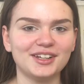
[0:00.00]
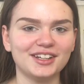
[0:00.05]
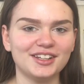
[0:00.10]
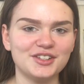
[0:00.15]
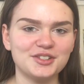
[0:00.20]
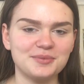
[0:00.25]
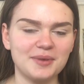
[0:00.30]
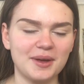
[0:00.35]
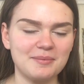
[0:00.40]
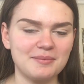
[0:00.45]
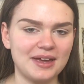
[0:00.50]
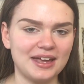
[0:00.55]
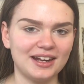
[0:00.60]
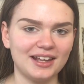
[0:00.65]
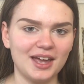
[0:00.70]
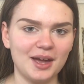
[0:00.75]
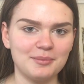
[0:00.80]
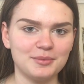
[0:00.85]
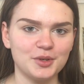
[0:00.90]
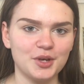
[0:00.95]
going to use my
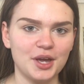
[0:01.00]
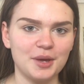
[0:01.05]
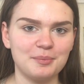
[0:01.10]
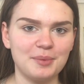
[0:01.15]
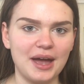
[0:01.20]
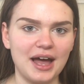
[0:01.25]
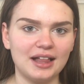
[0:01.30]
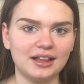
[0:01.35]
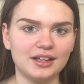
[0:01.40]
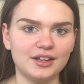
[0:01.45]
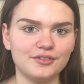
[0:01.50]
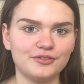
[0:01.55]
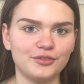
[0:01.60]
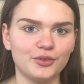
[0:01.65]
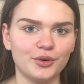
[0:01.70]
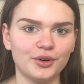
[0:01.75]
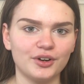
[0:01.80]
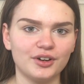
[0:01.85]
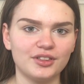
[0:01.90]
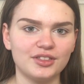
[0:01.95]
Manny MUA palette
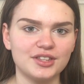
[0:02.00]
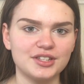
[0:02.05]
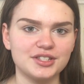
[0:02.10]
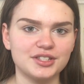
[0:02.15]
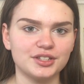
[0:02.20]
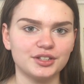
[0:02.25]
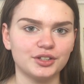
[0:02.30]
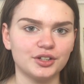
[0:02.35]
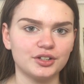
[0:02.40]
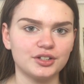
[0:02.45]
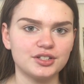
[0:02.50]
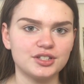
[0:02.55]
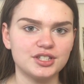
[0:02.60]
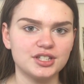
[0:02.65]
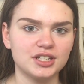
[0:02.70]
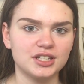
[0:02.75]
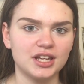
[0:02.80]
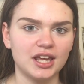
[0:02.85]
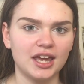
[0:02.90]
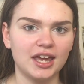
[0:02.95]
for this look
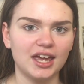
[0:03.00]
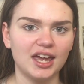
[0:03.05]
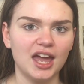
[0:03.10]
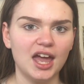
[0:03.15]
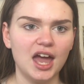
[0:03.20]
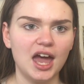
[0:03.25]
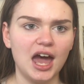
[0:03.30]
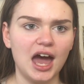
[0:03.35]
today.